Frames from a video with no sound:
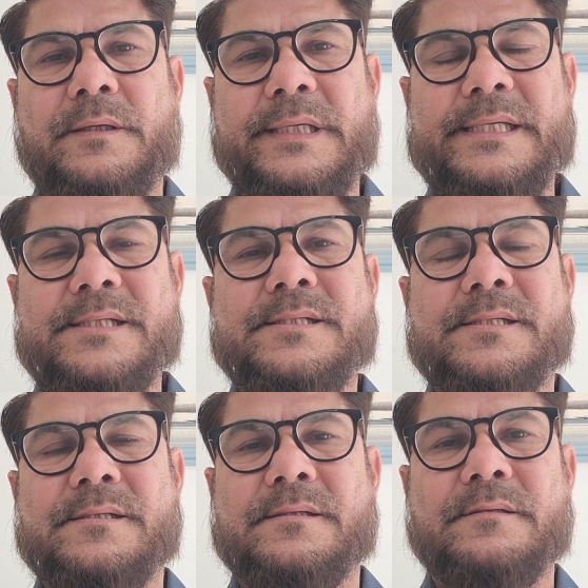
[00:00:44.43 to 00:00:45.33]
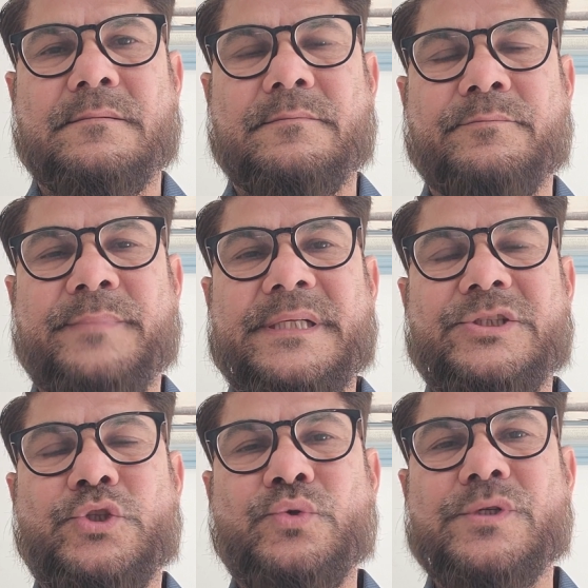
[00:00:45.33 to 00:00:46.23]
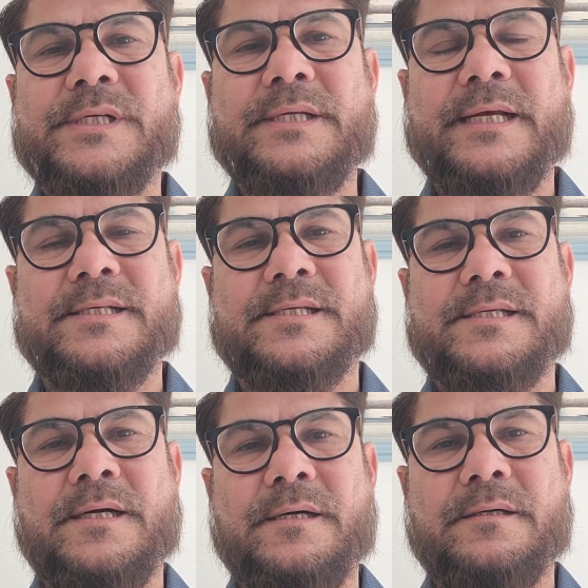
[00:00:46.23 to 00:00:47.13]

is being chosen as